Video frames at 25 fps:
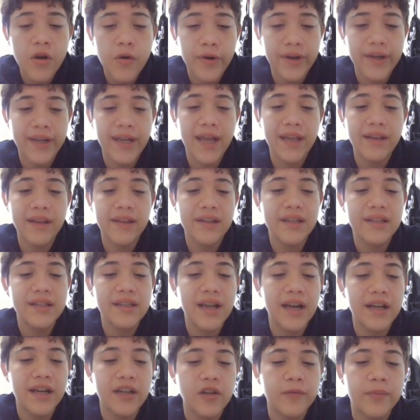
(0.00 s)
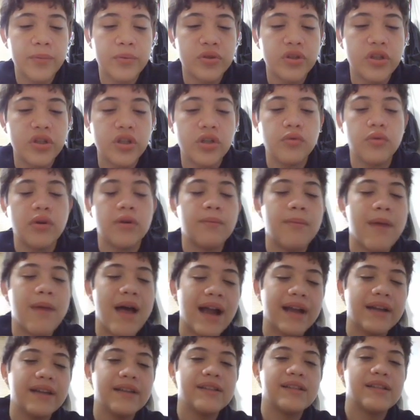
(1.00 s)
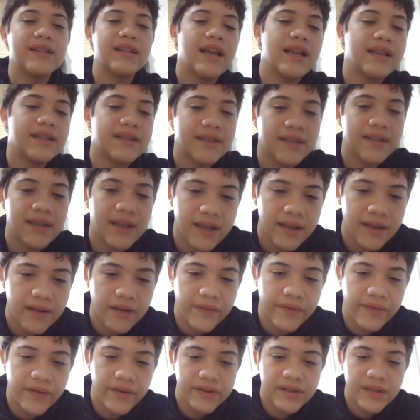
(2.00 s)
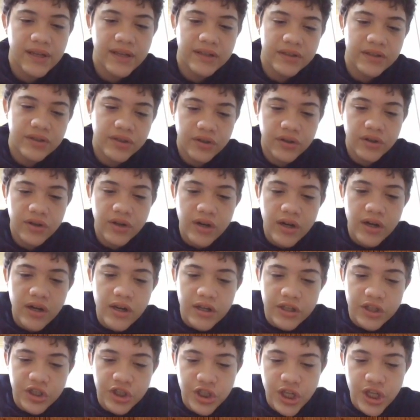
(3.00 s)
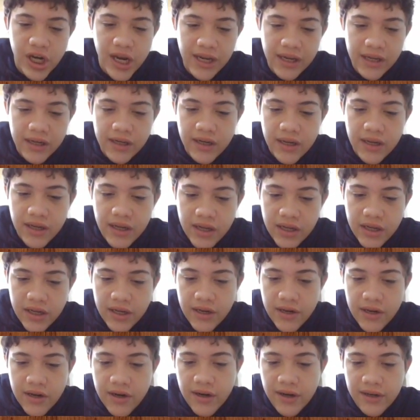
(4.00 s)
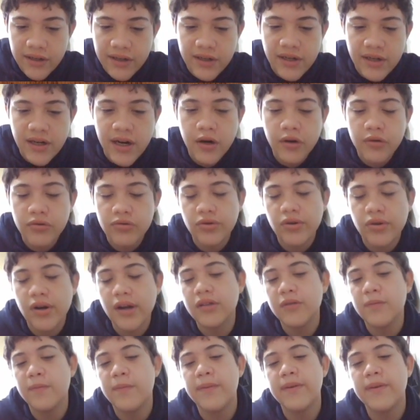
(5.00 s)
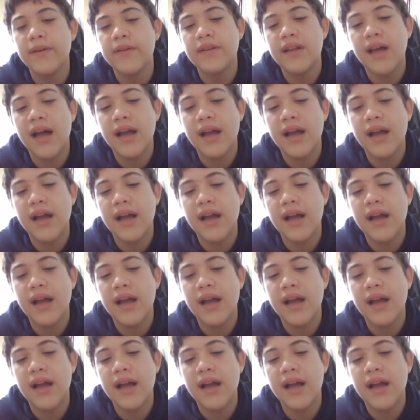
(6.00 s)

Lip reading: We get this kind of position where Magnus has the center chain here, and Hikaru trying to build